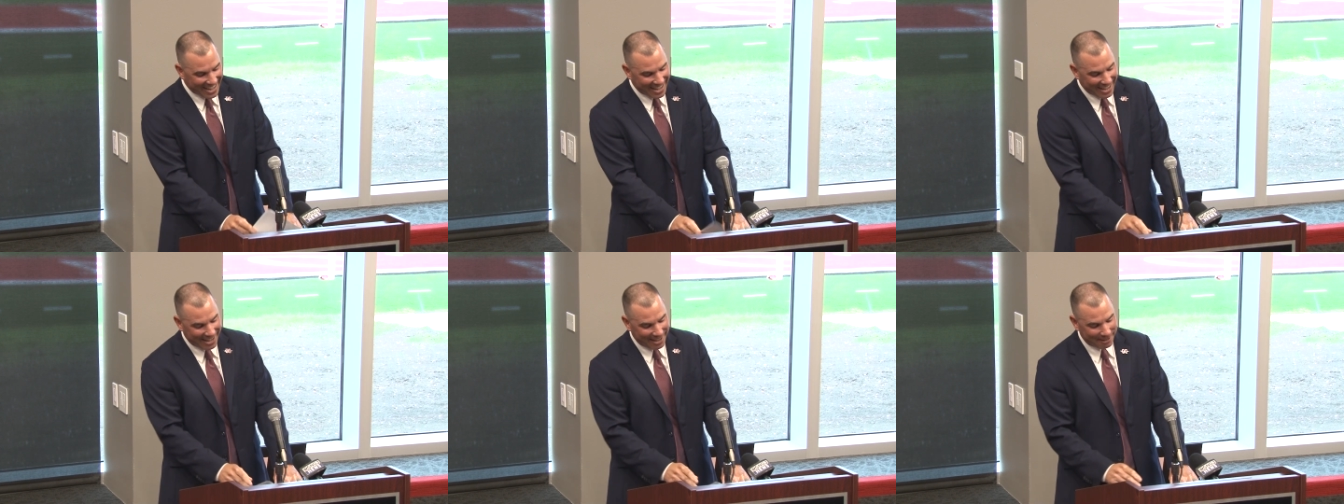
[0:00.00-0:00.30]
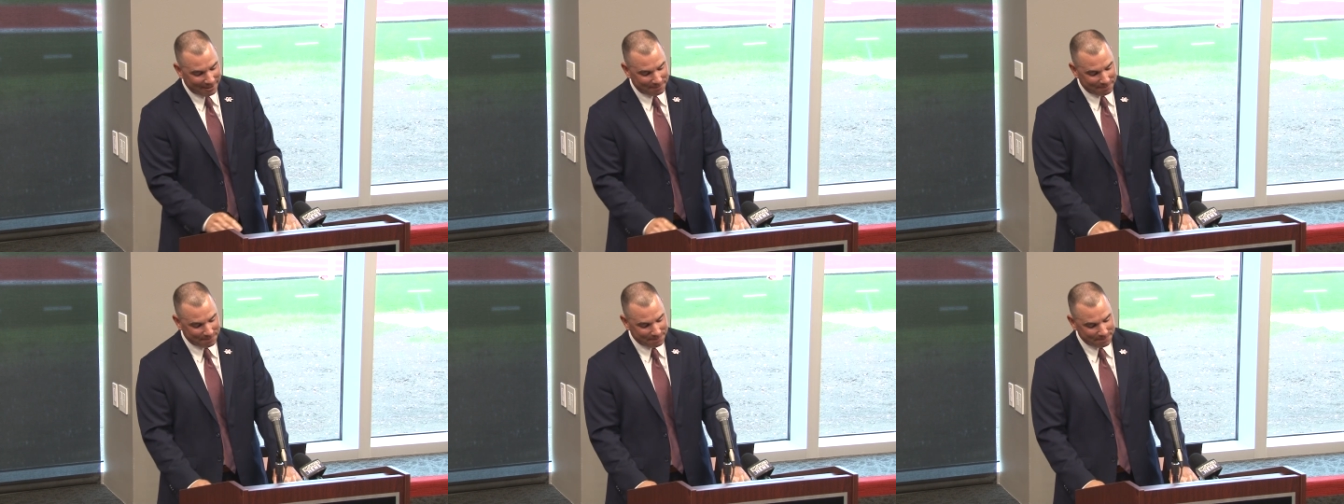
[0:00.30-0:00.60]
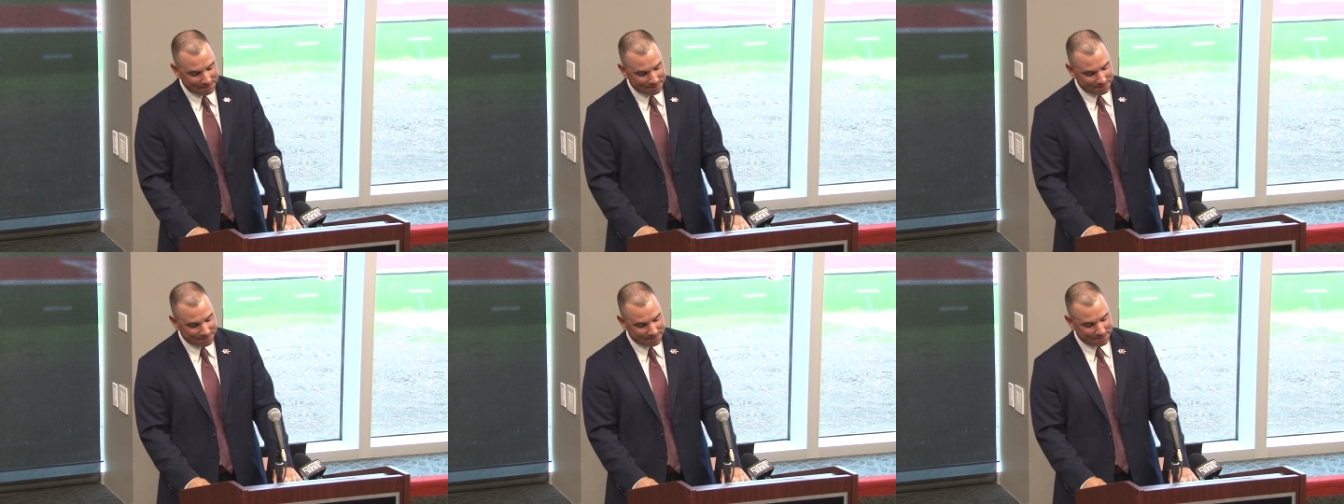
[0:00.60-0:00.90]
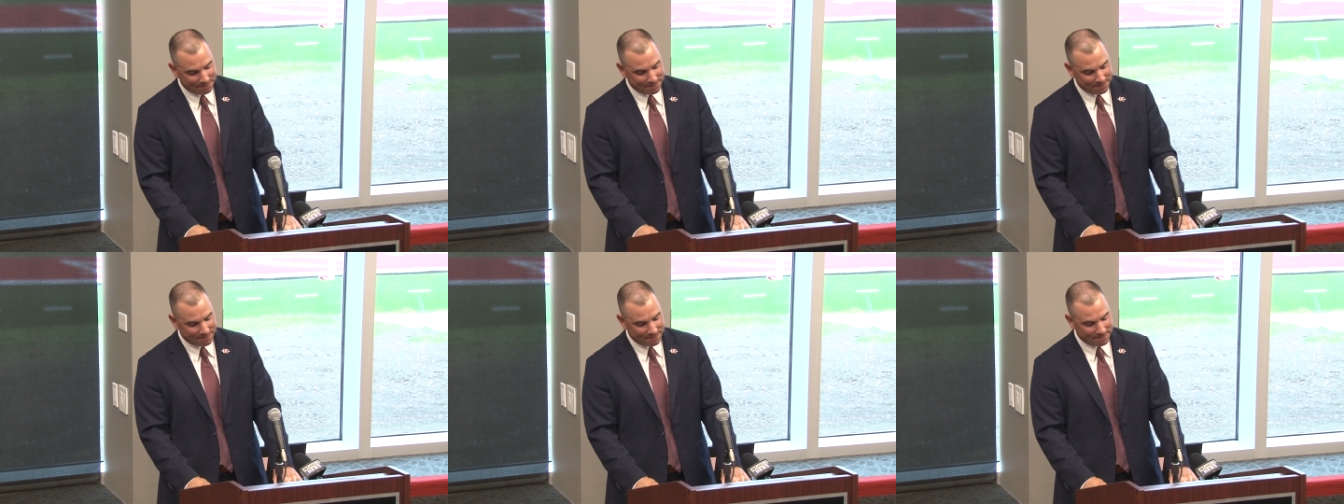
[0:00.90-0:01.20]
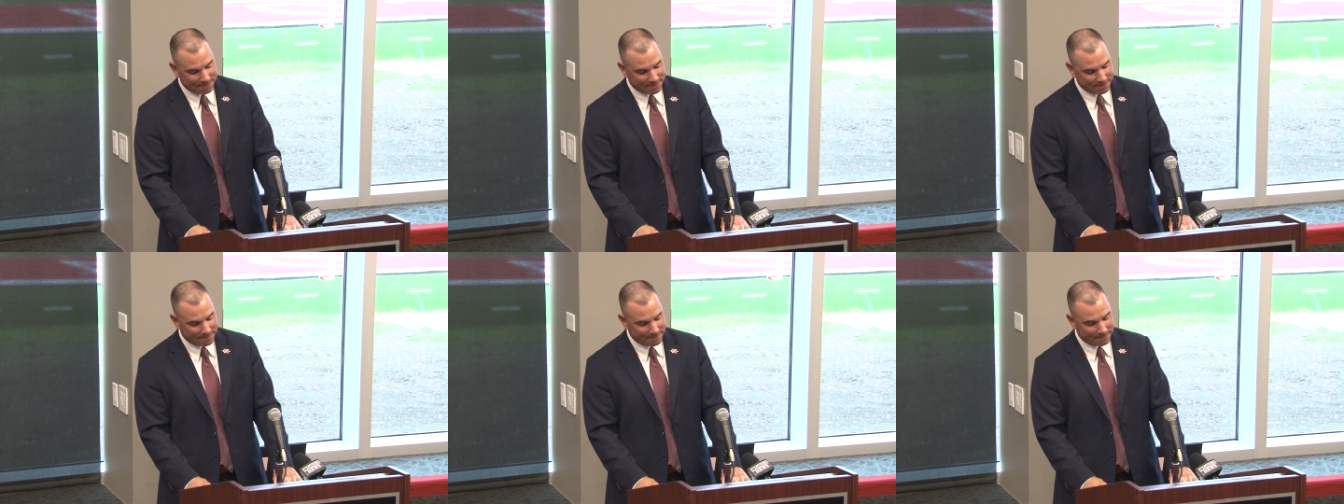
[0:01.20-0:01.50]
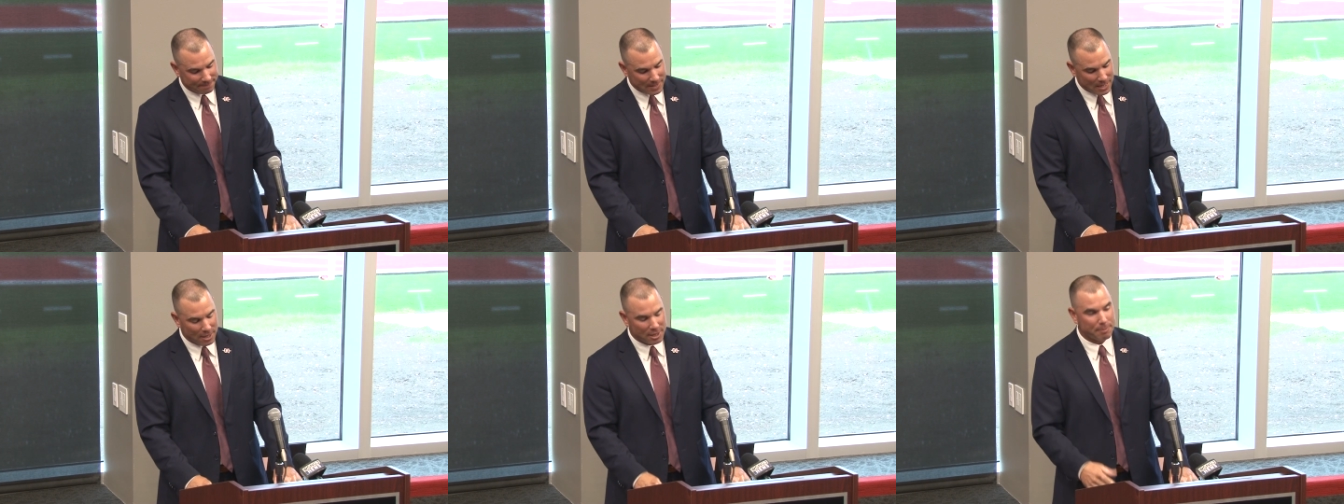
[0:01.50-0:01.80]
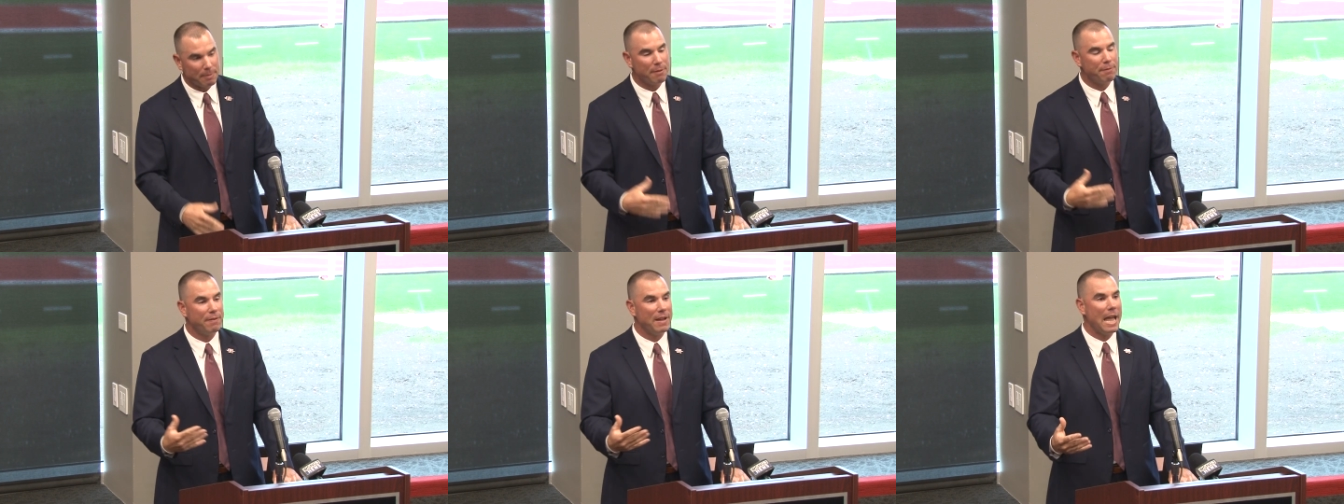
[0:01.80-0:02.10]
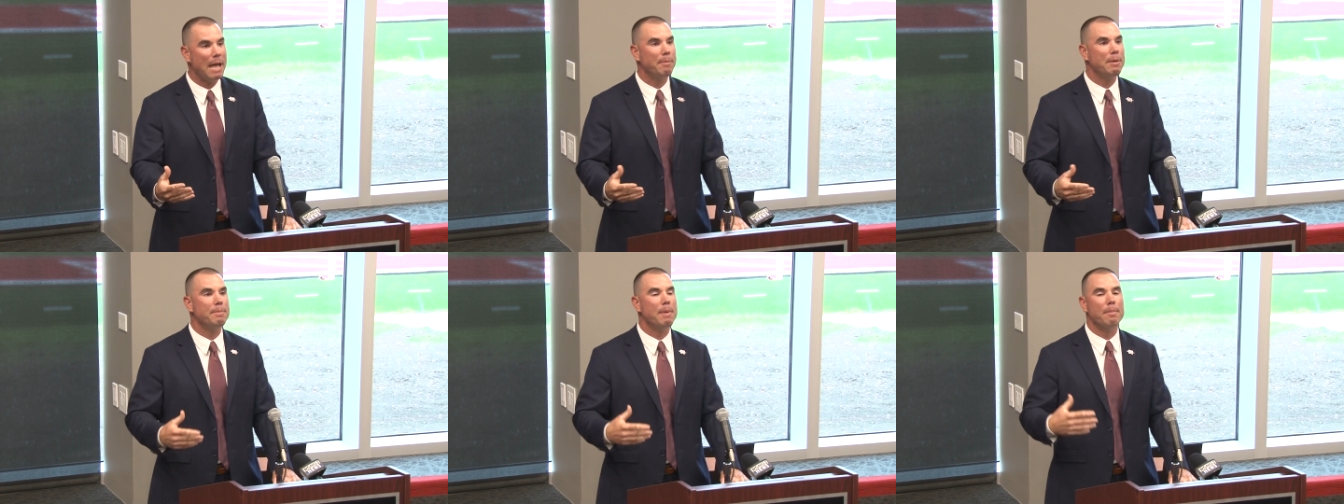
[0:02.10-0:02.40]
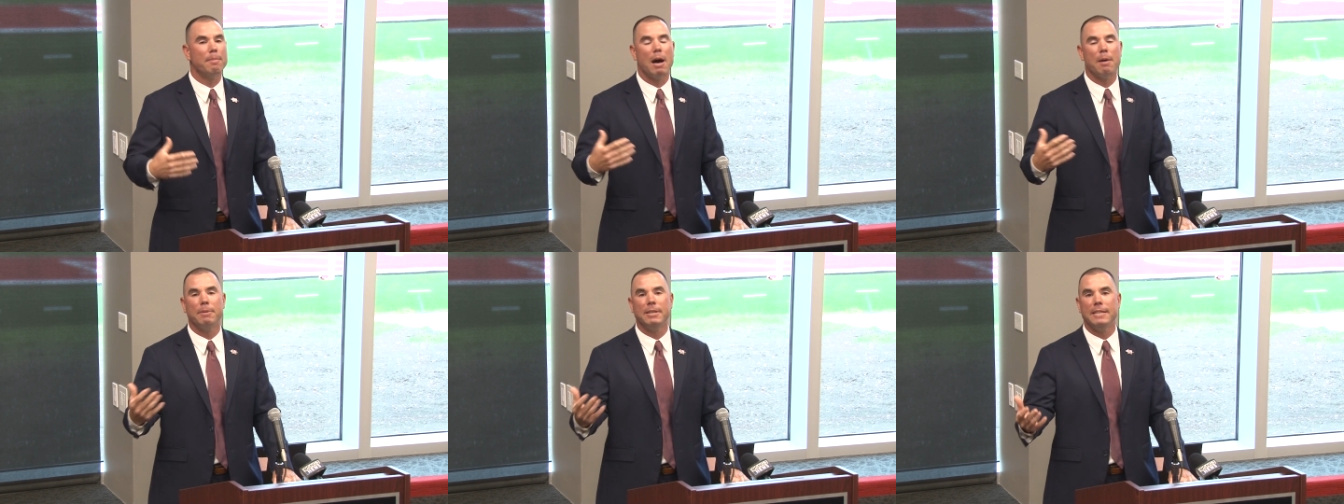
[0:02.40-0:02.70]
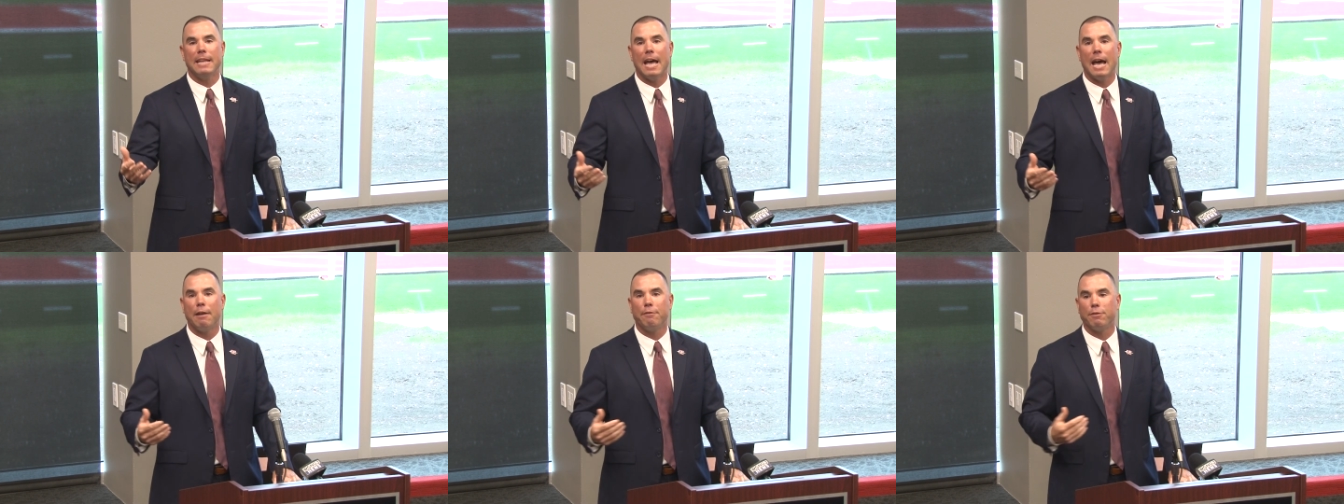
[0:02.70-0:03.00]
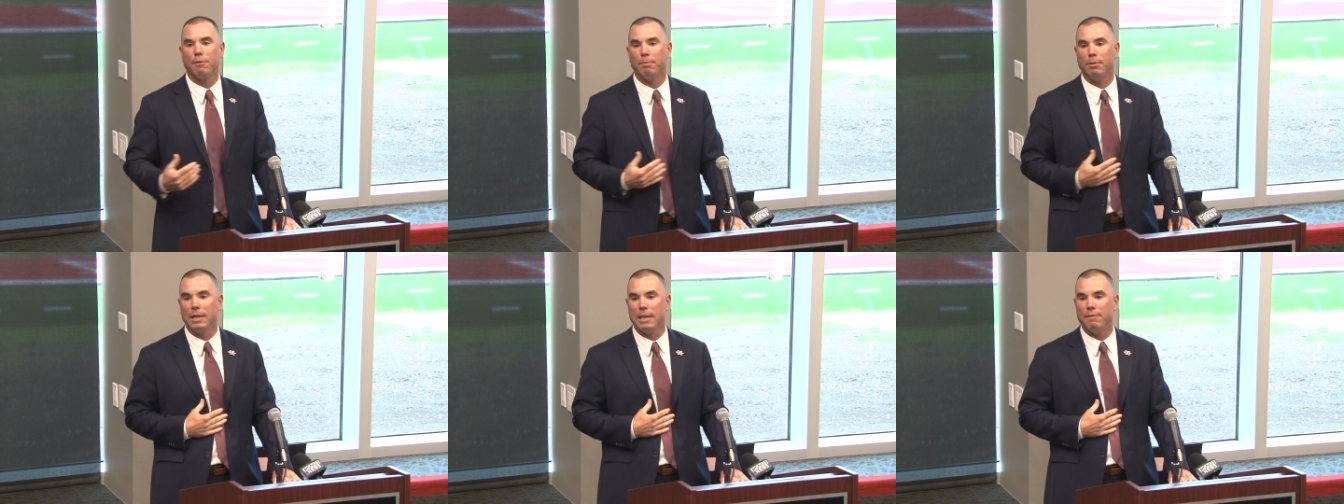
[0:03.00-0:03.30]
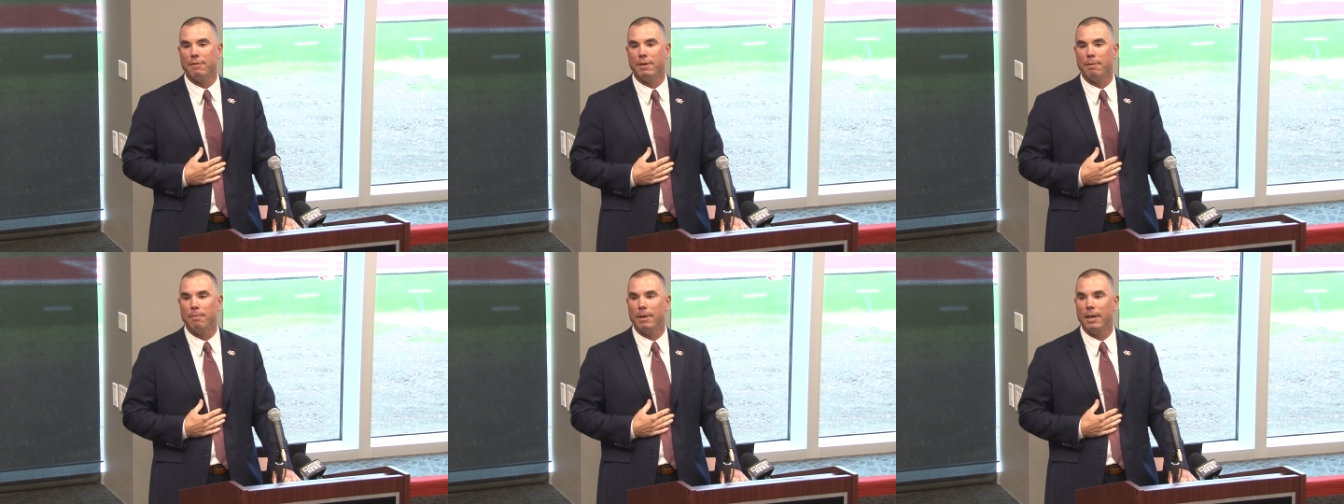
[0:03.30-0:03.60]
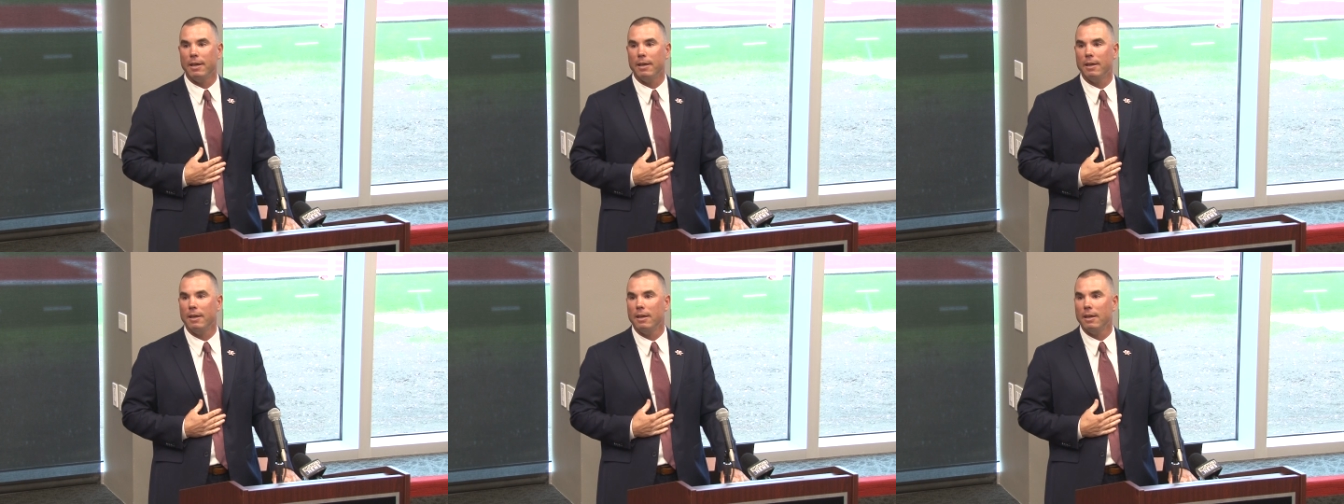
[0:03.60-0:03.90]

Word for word: um, to my family, my mom and dad for believing in me.